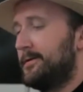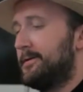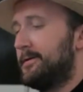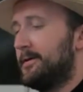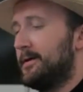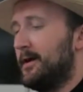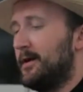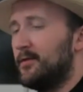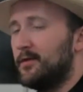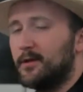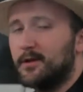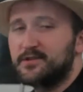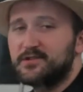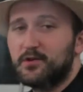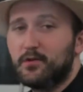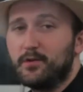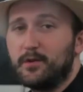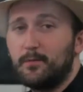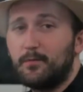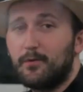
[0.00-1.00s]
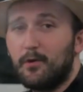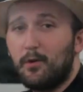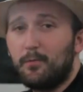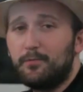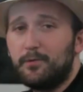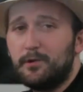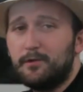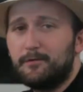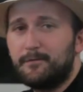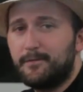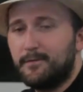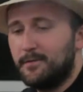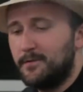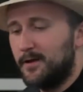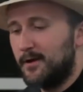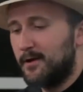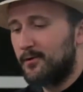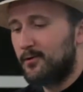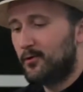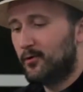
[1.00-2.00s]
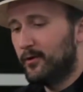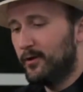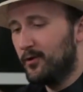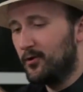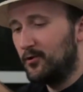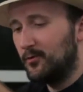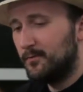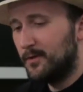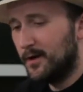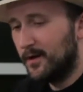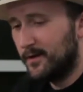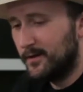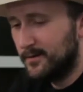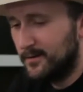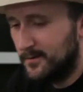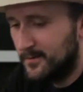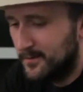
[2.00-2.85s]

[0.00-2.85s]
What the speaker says: I think it's only appropriate for La Gloria Cubana.